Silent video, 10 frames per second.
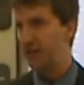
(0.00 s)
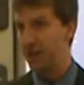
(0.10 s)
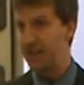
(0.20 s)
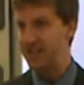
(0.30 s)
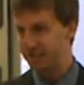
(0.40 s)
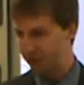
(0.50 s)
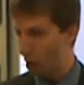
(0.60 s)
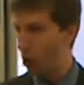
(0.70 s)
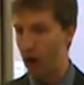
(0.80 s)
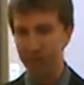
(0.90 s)
They
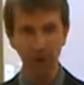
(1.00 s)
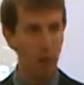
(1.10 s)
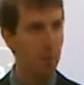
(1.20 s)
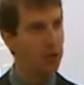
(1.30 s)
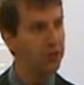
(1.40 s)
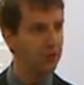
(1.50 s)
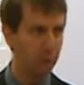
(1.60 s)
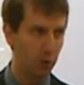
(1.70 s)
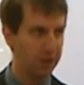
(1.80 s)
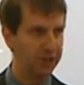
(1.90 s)
start off a month
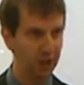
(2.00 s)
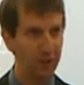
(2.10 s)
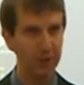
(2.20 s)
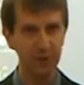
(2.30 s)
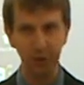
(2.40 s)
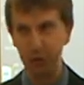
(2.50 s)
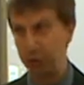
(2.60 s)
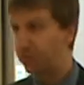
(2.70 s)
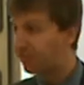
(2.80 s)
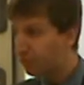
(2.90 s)
before the assignment is
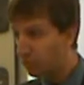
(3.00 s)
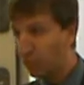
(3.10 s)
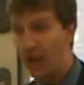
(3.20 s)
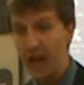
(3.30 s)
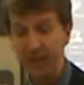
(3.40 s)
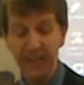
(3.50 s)
due, and